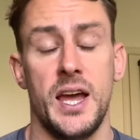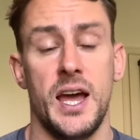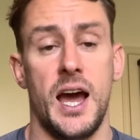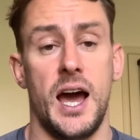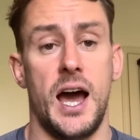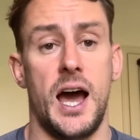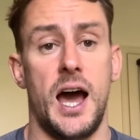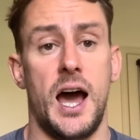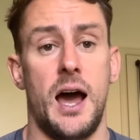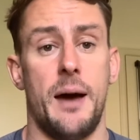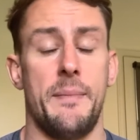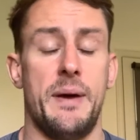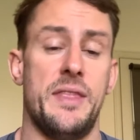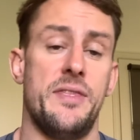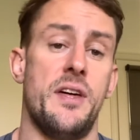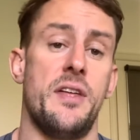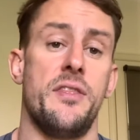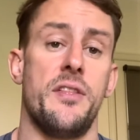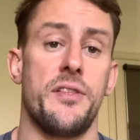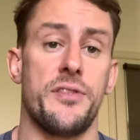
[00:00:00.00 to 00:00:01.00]
And
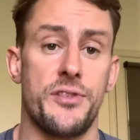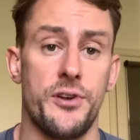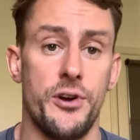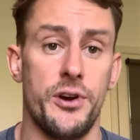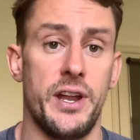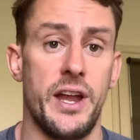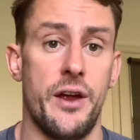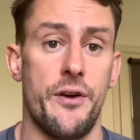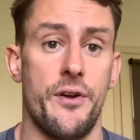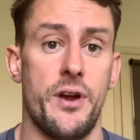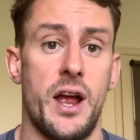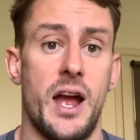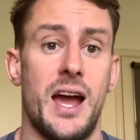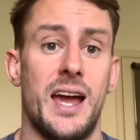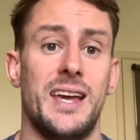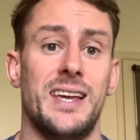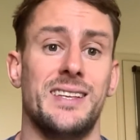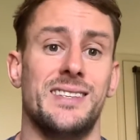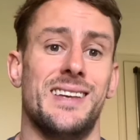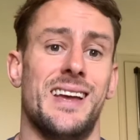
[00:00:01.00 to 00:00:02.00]
then the third area
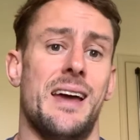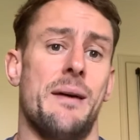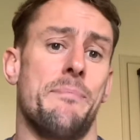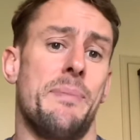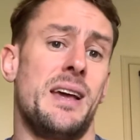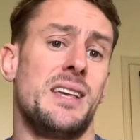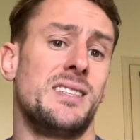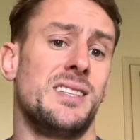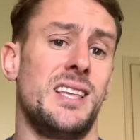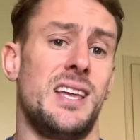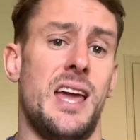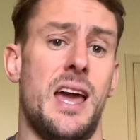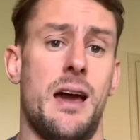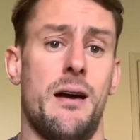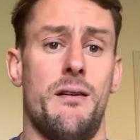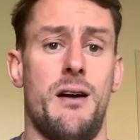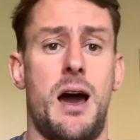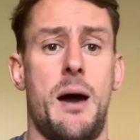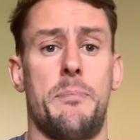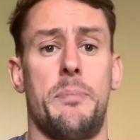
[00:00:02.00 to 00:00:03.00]
is basically
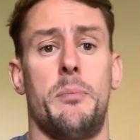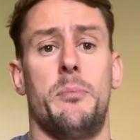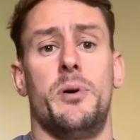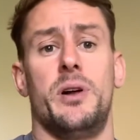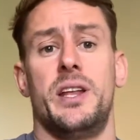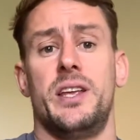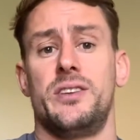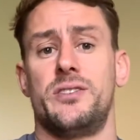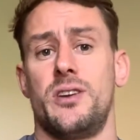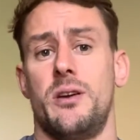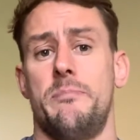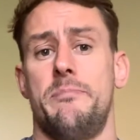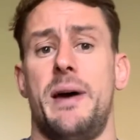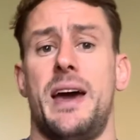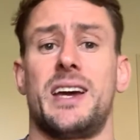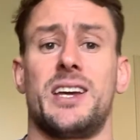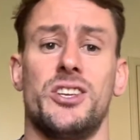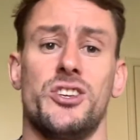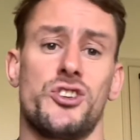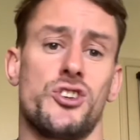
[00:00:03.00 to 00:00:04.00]
our upper body, so
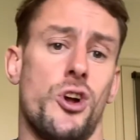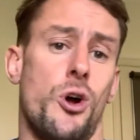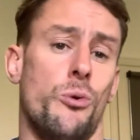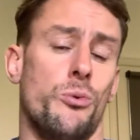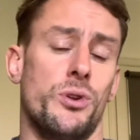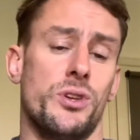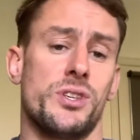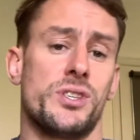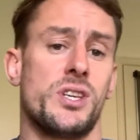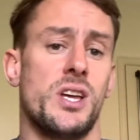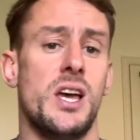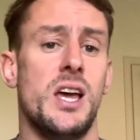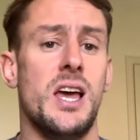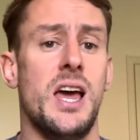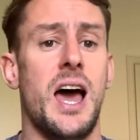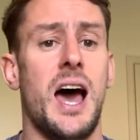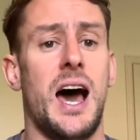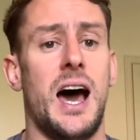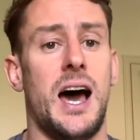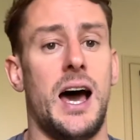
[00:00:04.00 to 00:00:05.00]
back and shoulders,
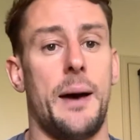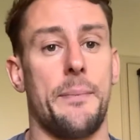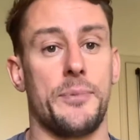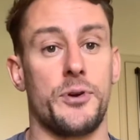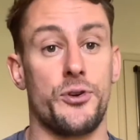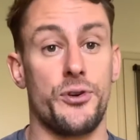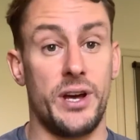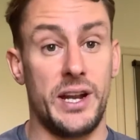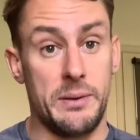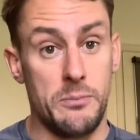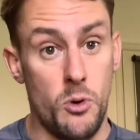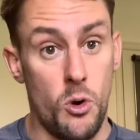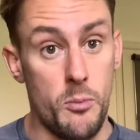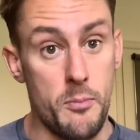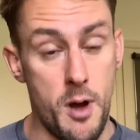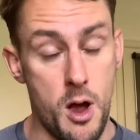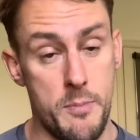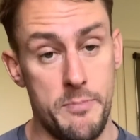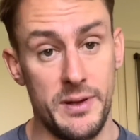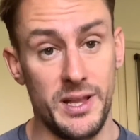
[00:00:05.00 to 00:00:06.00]
creating more
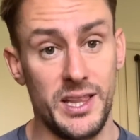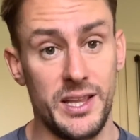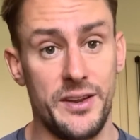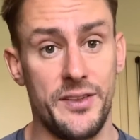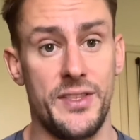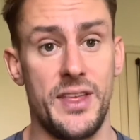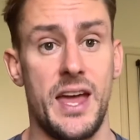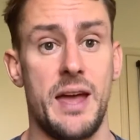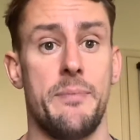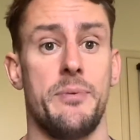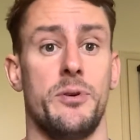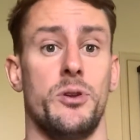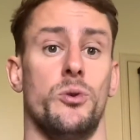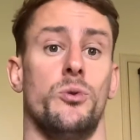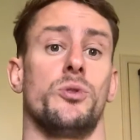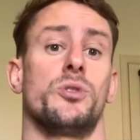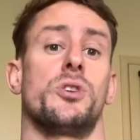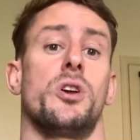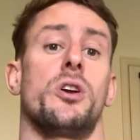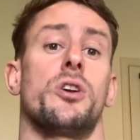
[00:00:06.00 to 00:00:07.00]
mobility there, but also